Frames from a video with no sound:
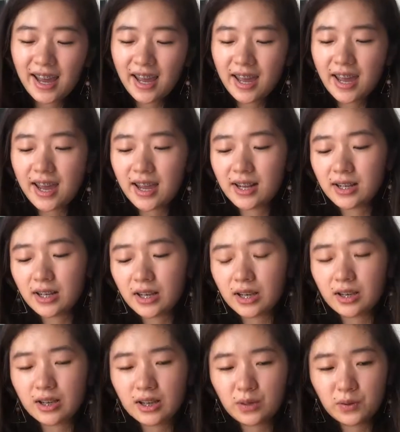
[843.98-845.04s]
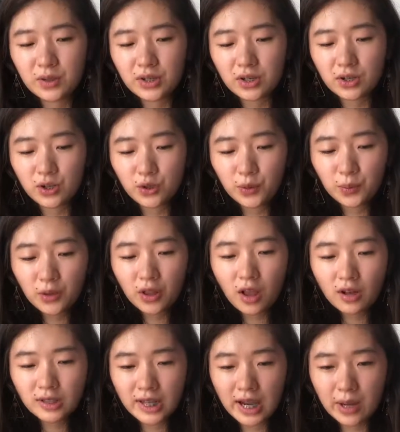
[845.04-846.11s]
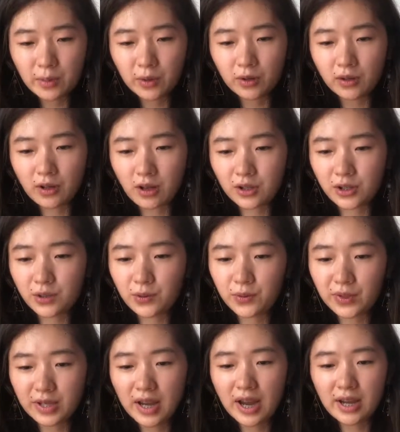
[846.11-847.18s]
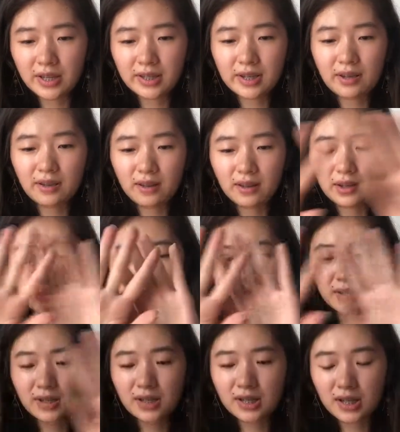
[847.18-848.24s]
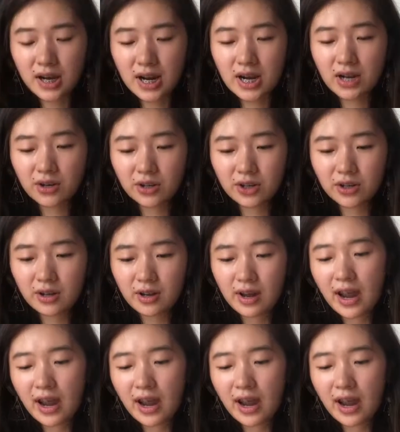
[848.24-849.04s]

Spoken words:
And it was a super long table on 2 sides, and then there was a stage.